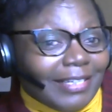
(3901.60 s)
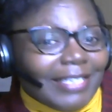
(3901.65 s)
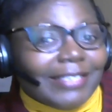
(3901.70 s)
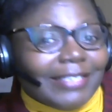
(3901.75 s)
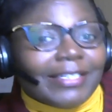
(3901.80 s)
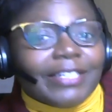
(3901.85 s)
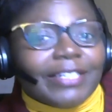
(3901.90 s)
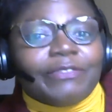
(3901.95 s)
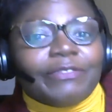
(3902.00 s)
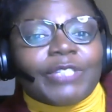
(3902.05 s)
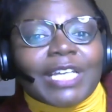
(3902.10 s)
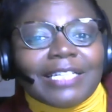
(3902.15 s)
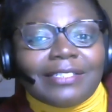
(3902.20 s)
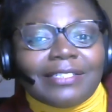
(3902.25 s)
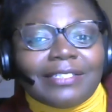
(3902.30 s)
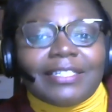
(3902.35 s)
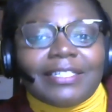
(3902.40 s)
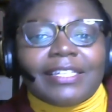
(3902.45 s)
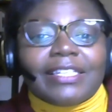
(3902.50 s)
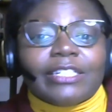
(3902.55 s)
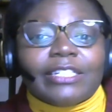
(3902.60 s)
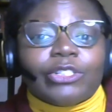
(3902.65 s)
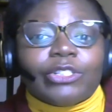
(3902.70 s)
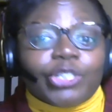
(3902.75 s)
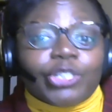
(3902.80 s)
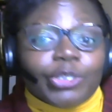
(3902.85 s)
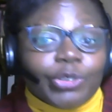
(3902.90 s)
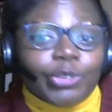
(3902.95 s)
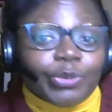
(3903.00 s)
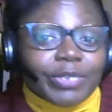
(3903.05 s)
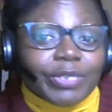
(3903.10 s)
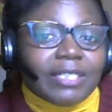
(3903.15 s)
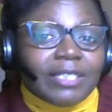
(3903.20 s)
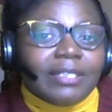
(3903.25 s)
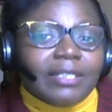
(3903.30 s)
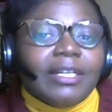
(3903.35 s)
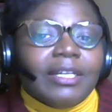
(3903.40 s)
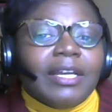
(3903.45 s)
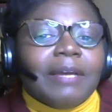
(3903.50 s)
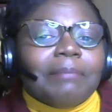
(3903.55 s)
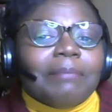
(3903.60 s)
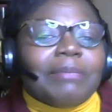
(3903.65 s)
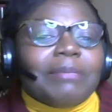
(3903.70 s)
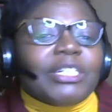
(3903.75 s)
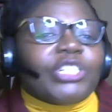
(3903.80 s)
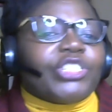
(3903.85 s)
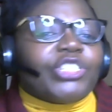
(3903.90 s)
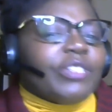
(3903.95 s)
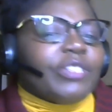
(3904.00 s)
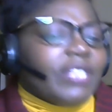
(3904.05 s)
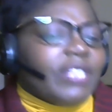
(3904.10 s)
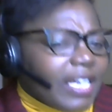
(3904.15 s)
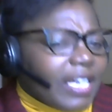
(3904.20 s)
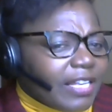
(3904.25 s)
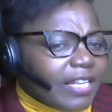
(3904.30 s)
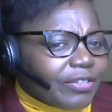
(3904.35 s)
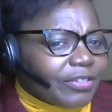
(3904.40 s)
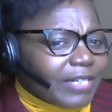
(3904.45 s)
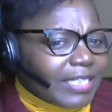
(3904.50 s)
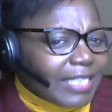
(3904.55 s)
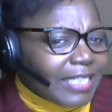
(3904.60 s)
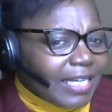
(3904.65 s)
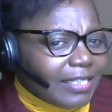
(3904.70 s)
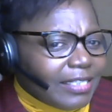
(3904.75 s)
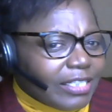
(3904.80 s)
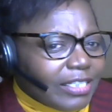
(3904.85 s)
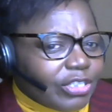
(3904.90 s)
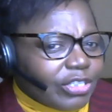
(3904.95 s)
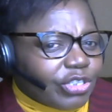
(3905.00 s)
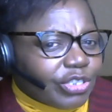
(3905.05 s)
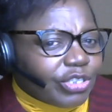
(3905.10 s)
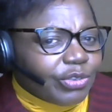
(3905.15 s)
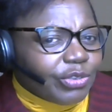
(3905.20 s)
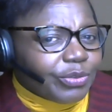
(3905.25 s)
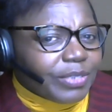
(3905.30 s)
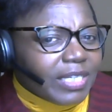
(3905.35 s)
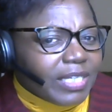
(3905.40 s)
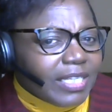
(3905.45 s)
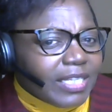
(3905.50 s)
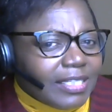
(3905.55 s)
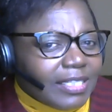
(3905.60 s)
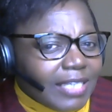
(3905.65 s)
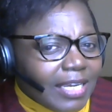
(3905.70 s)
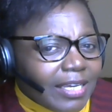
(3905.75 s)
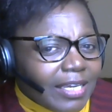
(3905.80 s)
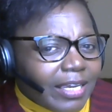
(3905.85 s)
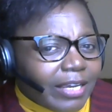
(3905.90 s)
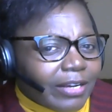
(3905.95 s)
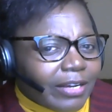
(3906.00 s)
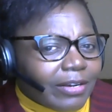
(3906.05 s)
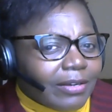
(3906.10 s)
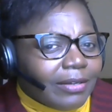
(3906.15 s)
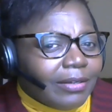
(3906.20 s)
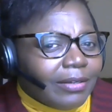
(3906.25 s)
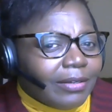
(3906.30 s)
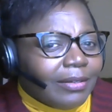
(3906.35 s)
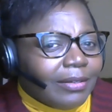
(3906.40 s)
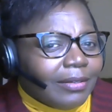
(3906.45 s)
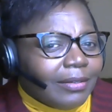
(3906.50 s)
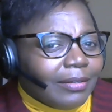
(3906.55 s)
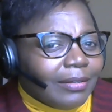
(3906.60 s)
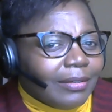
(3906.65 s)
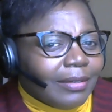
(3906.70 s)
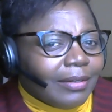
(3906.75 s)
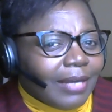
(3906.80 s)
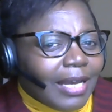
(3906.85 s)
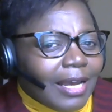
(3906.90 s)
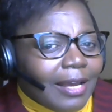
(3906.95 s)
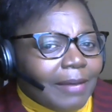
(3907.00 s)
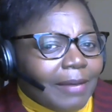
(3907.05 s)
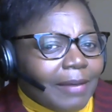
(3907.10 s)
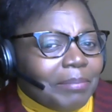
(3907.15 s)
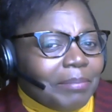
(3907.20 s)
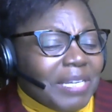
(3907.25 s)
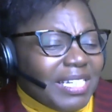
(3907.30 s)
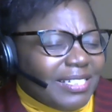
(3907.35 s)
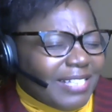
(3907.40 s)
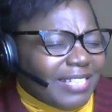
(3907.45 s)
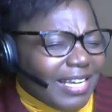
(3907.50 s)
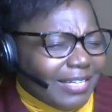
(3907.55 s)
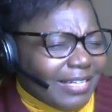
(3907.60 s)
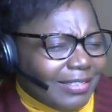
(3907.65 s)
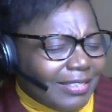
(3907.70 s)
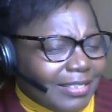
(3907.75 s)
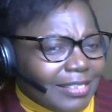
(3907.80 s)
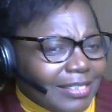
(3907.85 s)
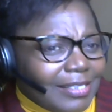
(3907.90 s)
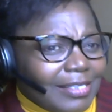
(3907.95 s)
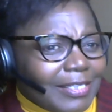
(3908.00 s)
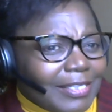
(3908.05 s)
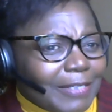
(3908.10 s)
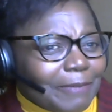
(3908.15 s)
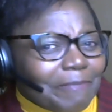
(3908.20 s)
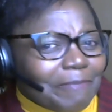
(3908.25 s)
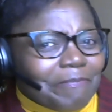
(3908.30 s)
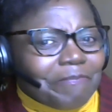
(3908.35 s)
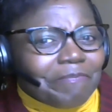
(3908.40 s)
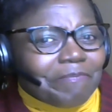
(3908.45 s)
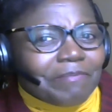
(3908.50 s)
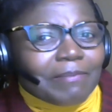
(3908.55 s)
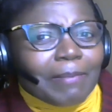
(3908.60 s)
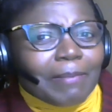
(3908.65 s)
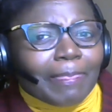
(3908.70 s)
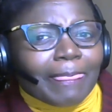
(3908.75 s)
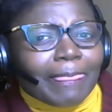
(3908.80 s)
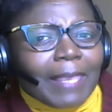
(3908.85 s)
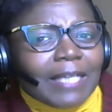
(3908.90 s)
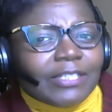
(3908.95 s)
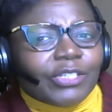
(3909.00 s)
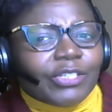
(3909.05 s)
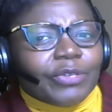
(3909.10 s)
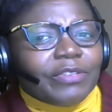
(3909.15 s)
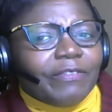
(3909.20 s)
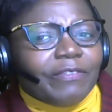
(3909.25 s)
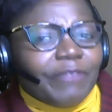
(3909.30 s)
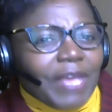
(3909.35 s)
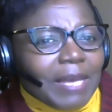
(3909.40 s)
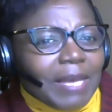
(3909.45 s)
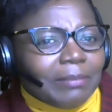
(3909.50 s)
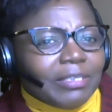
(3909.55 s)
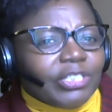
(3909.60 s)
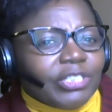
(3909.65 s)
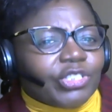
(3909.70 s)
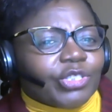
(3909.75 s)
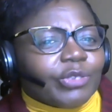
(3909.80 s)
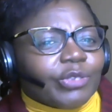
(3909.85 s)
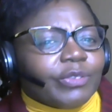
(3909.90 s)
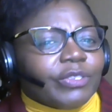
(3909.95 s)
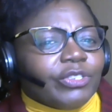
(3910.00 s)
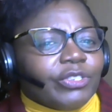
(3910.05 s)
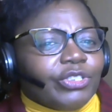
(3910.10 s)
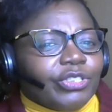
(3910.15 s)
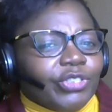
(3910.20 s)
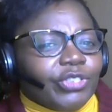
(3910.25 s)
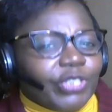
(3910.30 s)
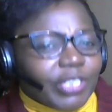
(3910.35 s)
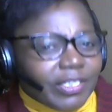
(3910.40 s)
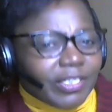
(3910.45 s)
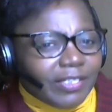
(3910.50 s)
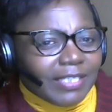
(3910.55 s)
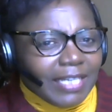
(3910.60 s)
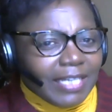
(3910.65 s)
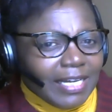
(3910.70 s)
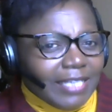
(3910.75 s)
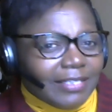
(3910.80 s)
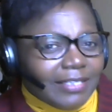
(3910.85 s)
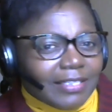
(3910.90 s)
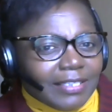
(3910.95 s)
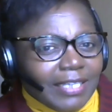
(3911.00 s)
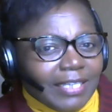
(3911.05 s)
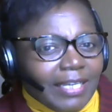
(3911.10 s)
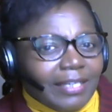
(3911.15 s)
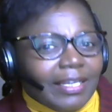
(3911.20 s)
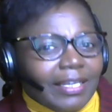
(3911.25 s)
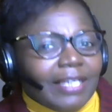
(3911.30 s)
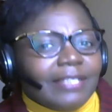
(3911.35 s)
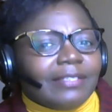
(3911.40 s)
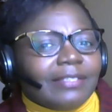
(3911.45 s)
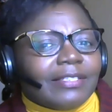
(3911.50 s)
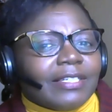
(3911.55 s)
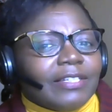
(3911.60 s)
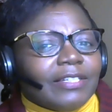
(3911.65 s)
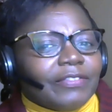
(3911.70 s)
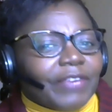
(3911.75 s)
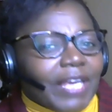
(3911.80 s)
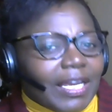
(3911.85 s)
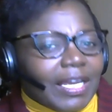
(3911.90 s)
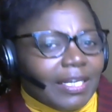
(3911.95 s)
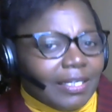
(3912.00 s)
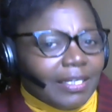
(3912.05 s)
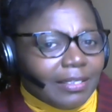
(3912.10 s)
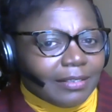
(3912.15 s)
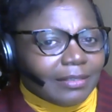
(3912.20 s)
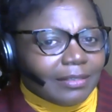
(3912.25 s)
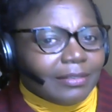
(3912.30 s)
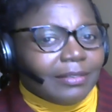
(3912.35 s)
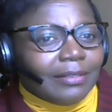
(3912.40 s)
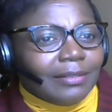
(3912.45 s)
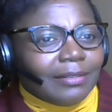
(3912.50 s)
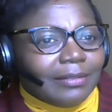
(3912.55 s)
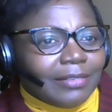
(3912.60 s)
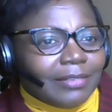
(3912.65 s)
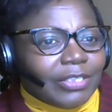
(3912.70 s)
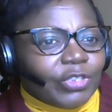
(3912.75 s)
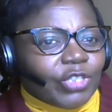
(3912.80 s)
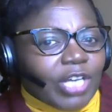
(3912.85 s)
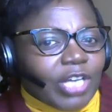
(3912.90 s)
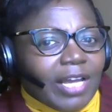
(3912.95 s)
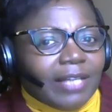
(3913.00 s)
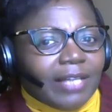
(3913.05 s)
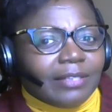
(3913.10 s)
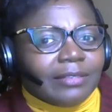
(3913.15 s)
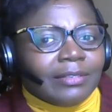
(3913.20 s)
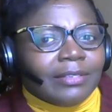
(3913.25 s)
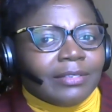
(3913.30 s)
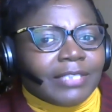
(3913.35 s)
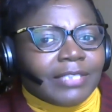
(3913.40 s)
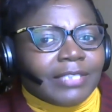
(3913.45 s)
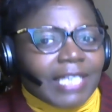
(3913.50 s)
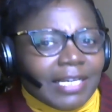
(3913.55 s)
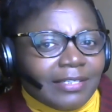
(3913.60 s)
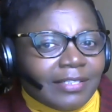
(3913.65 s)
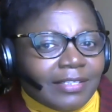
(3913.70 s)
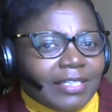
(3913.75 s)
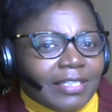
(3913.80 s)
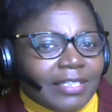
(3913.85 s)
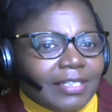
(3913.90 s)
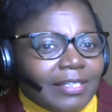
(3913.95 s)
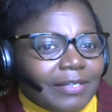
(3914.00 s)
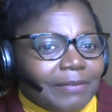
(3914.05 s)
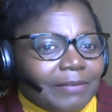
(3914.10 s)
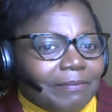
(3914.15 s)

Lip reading: instead of testing their children. But should the other attending children in the daycare be tested? So the family's chosen to just isolate instead of getting the child tested,